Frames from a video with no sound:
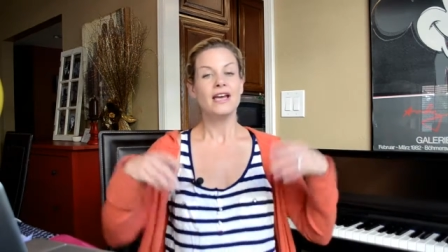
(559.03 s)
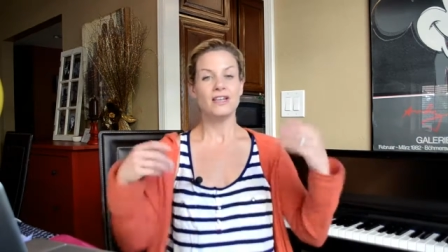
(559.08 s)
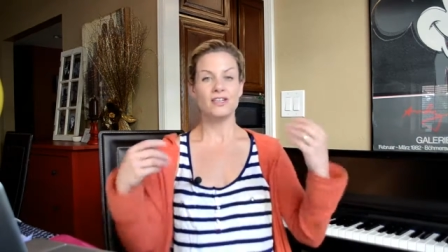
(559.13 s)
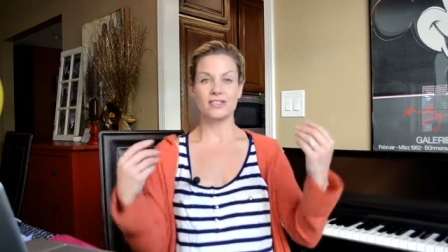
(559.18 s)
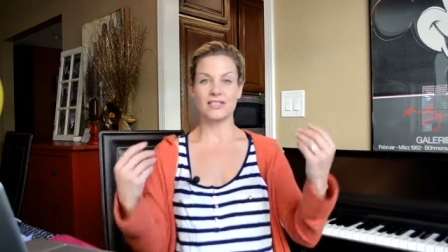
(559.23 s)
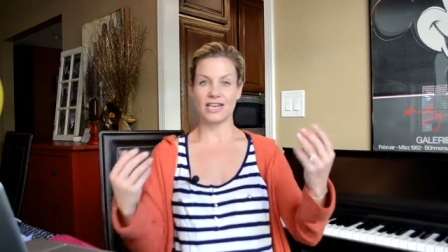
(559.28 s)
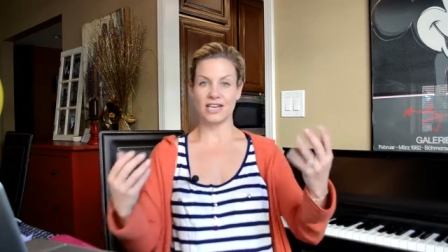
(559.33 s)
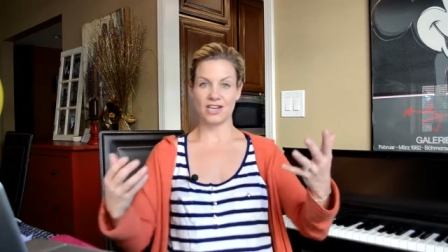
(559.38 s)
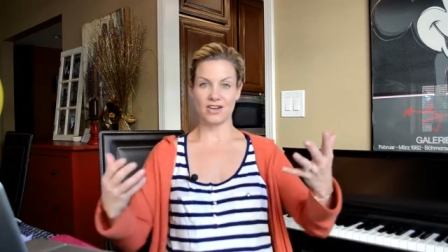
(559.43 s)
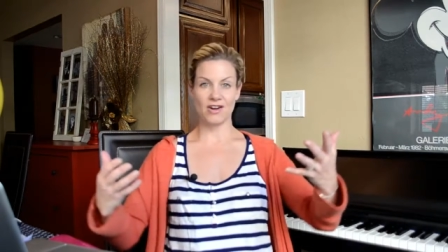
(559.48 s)

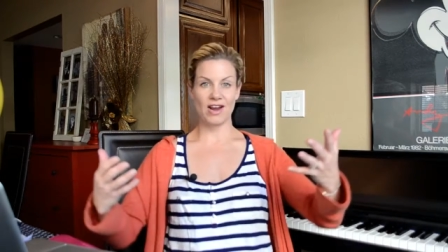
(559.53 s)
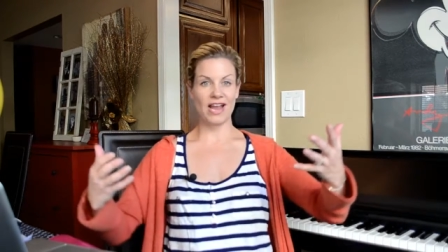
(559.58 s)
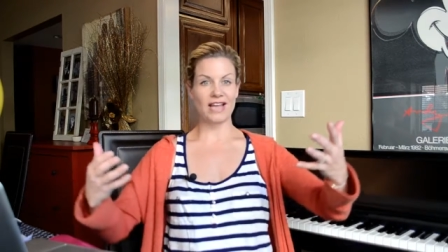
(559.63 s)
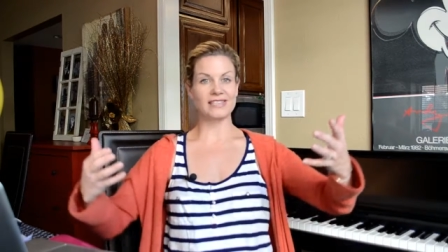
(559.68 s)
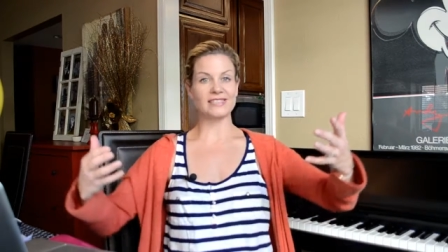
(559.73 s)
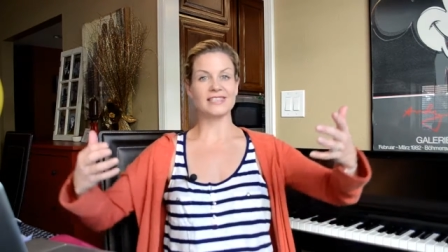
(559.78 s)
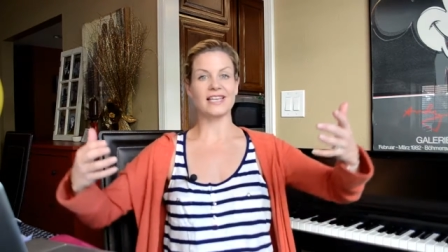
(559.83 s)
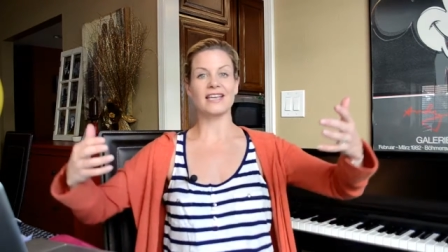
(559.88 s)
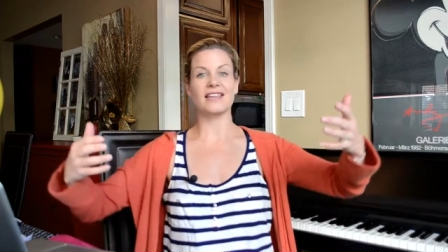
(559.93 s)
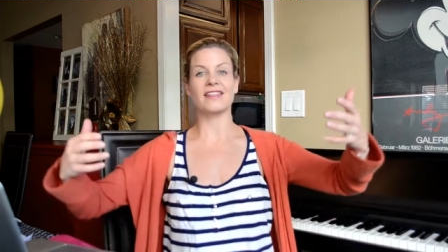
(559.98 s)
And take your
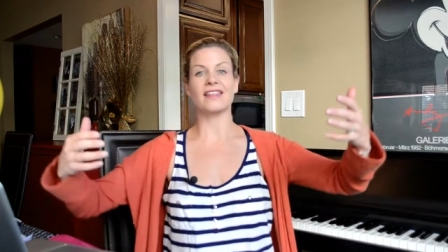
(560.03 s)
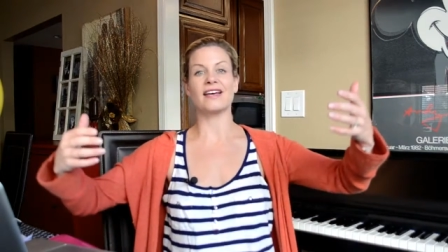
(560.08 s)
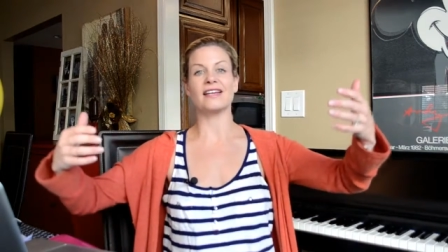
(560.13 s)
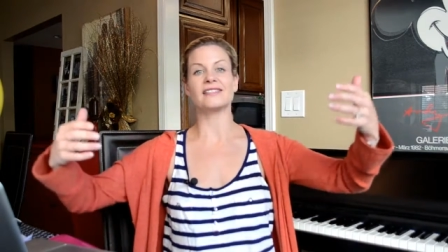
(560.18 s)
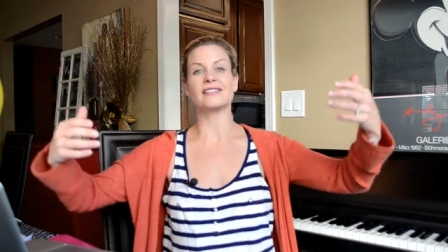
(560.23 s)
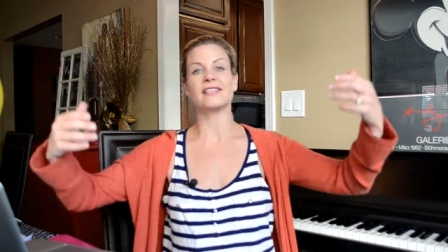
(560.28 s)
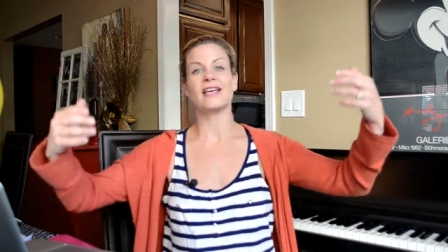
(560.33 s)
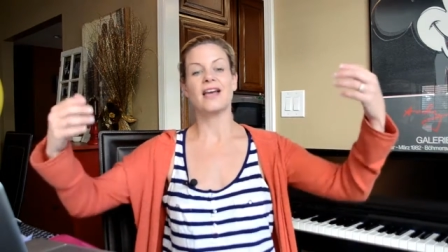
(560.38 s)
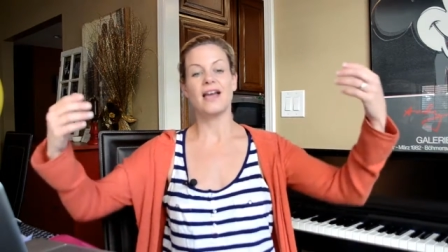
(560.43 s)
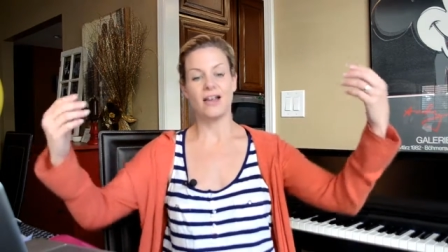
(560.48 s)
hands like
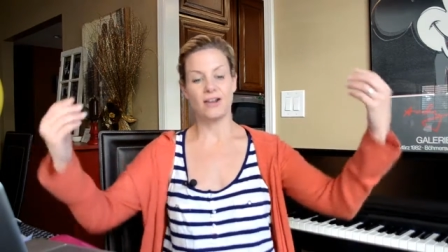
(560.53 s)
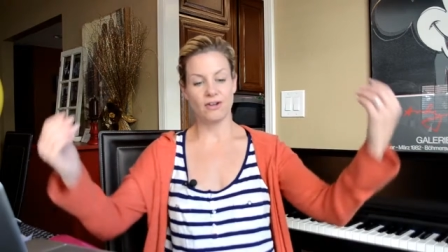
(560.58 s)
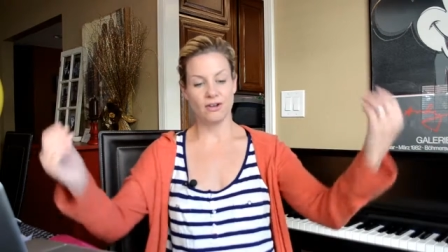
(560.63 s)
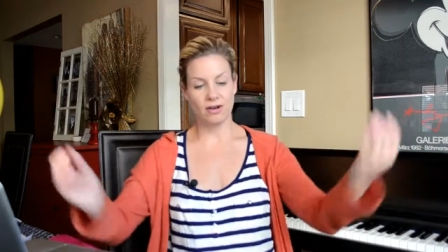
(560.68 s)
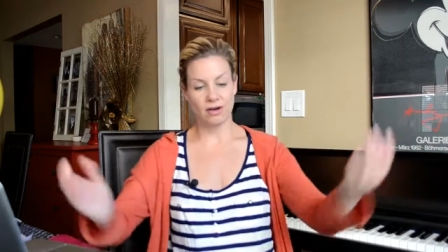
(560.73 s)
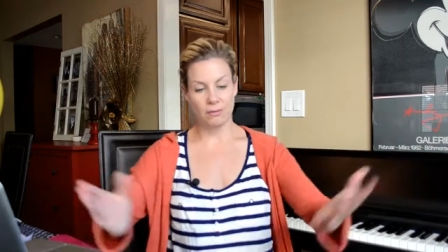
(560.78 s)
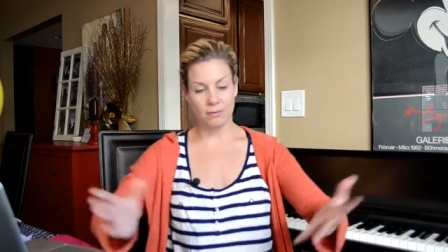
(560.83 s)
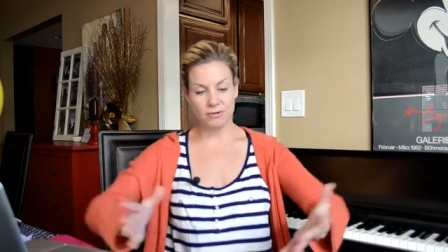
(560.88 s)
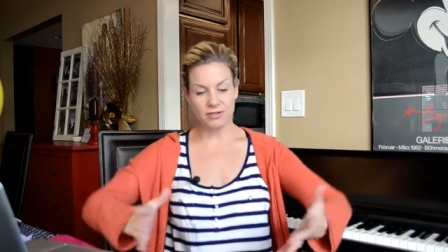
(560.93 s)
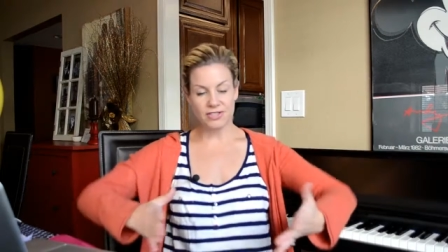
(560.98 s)
this, and you're
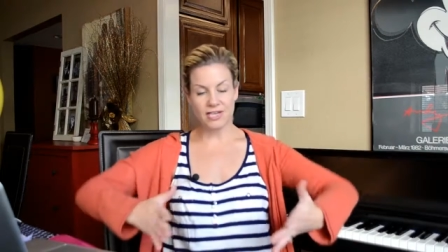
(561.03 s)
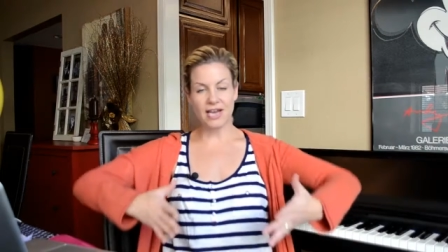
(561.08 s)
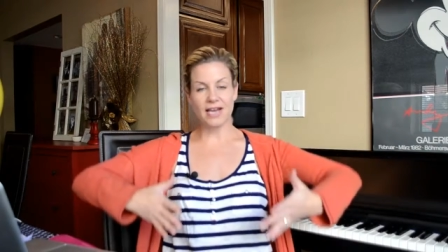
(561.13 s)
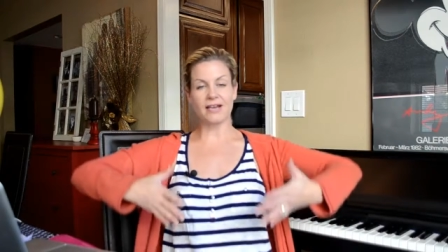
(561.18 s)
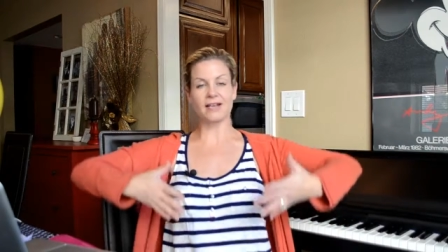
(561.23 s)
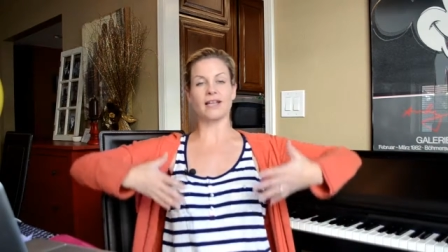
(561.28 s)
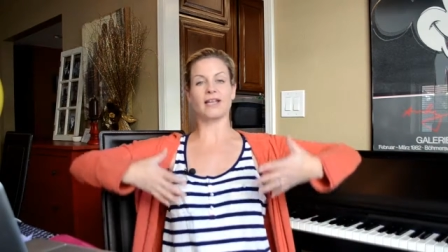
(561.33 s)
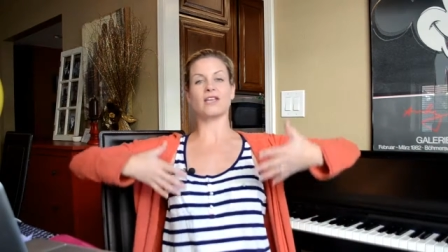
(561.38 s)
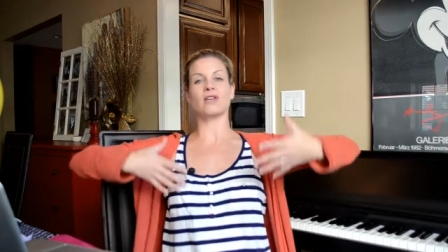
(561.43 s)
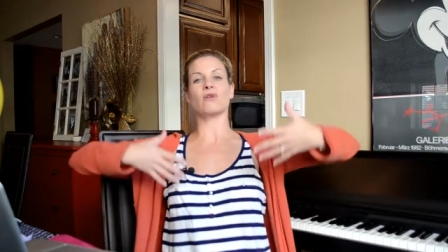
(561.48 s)
going to
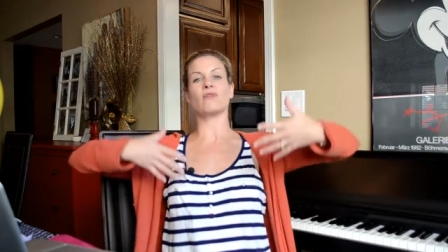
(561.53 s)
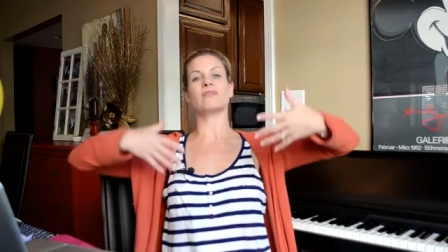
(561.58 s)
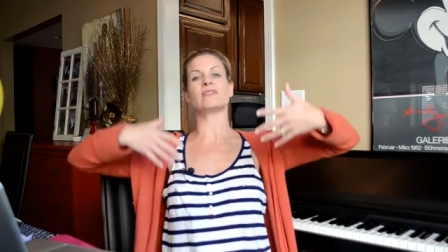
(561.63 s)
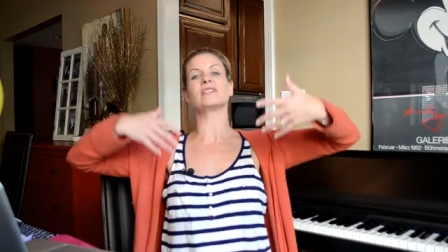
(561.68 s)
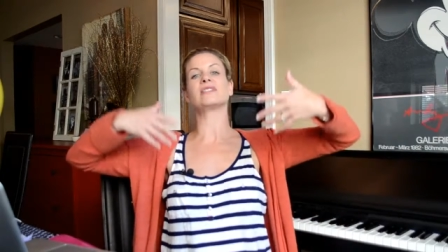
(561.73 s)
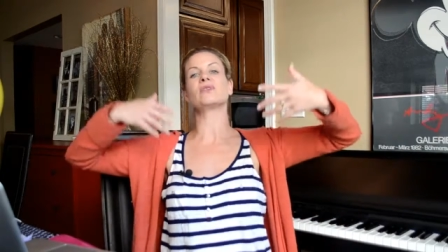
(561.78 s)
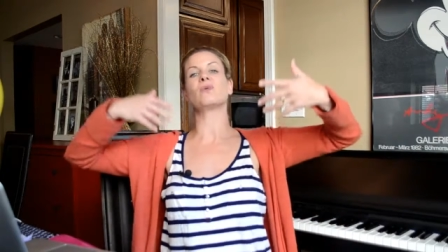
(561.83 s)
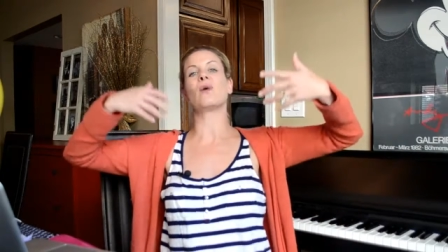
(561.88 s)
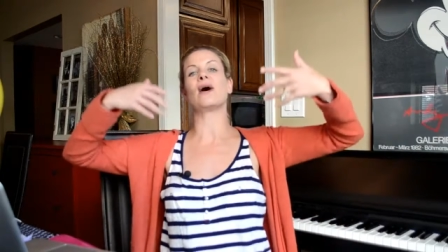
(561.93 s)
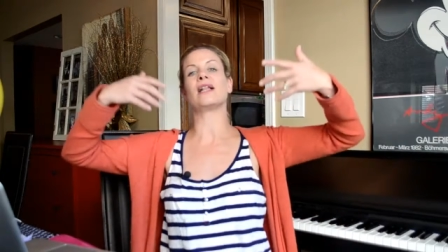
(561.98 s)
pretend like you have a
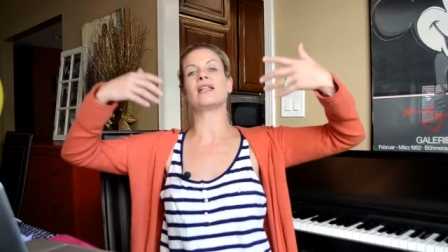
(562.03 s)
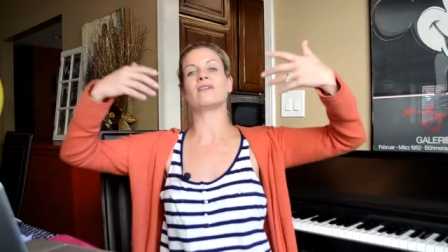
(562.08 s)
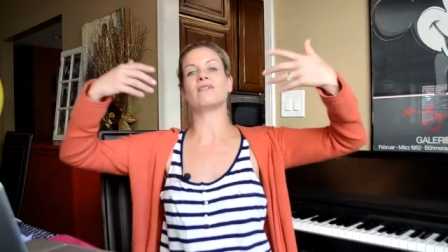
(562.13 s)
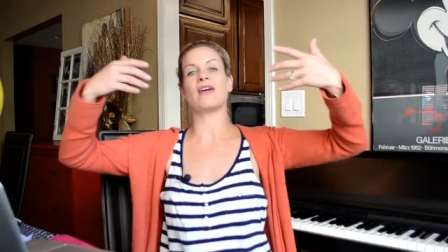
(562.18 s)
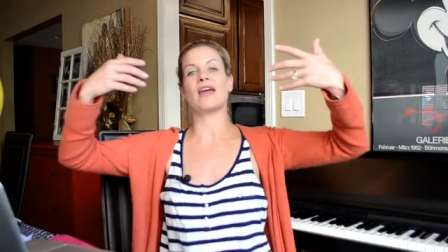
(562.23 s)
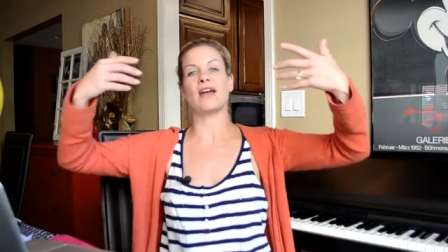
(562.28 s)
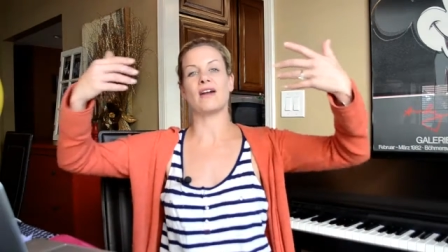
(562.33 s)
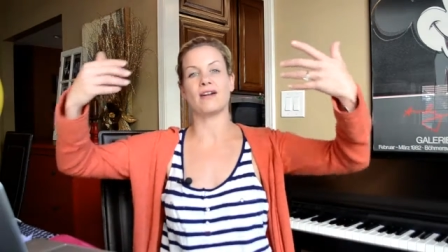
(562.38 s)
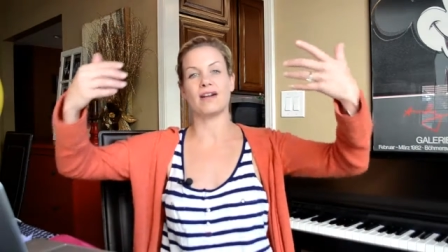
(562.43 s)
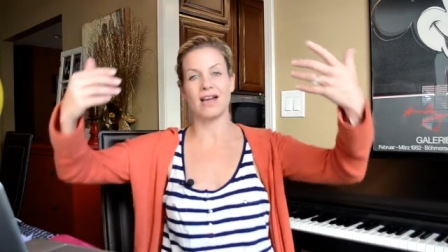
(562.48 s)
swell of
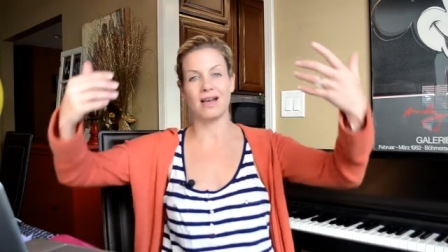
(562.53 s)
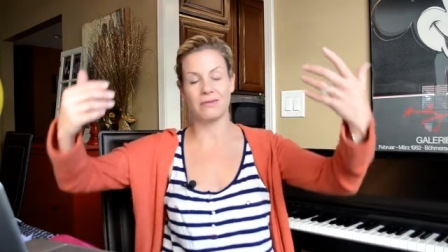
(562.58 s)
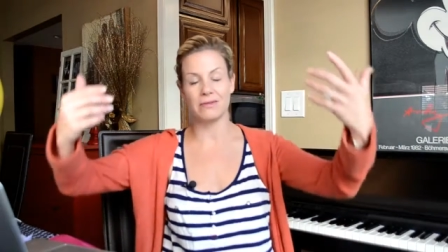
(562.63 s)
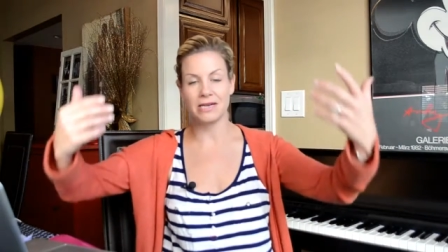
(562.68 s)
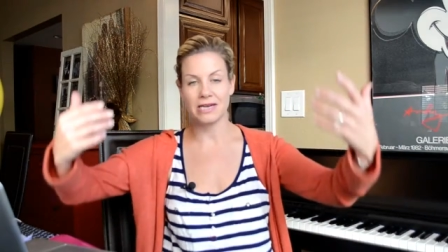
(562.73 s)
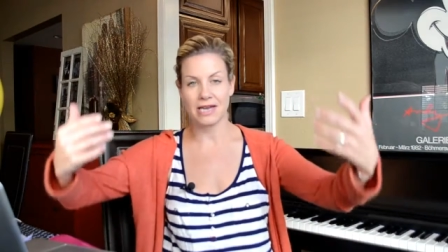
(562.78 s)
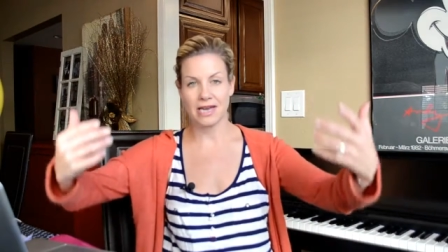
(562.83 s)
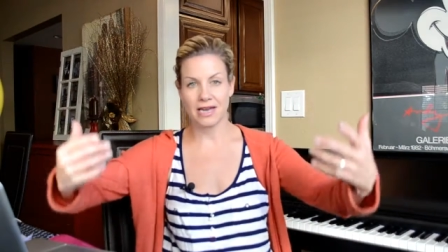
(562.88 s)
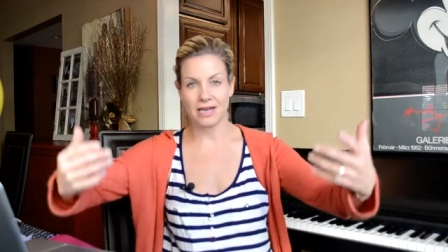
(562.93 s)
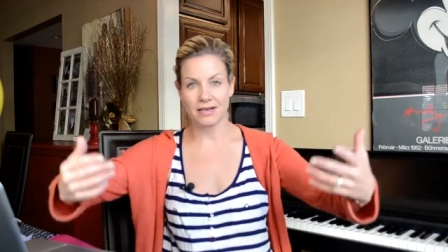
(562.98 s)
air
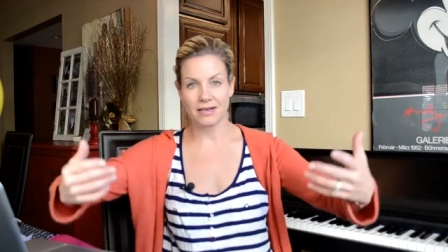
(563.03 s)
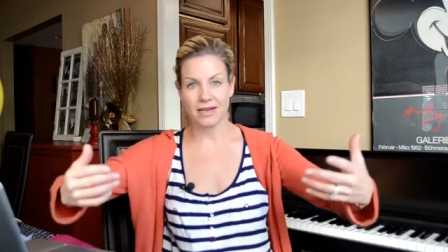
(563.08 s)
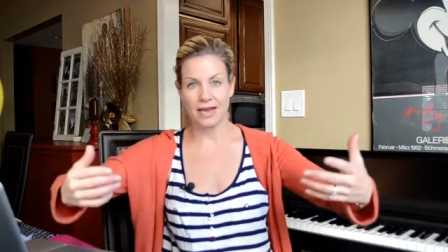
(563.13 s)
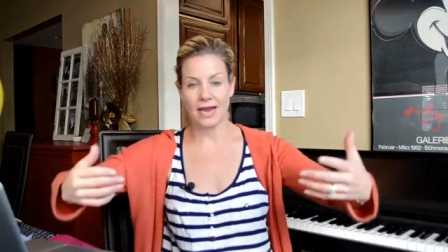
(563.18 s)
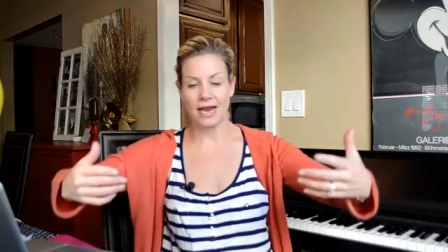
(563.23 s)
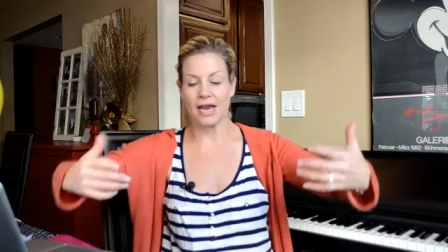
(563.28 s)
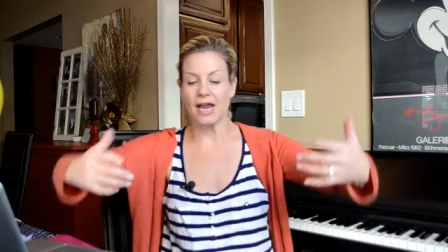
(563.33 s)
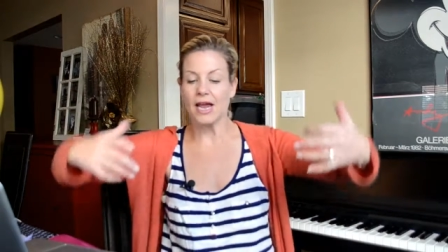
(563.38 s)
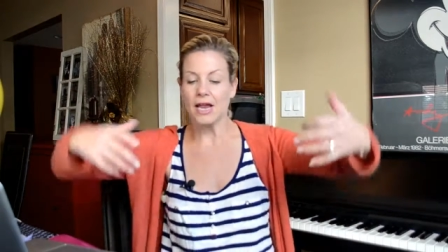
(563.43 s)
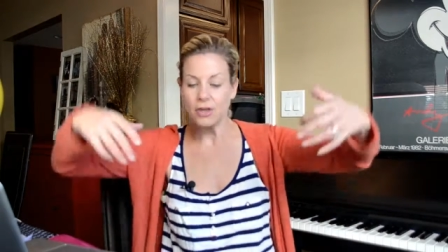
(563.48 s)
coming in,
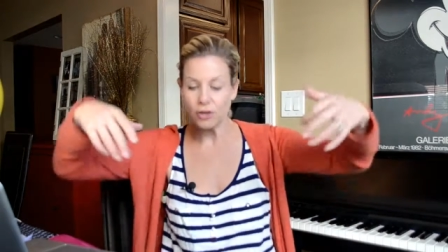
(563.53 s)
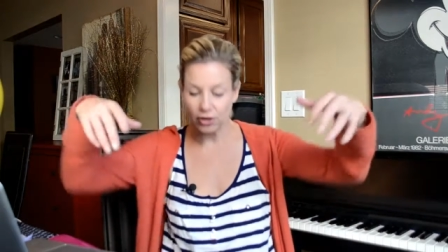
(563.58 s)
okay?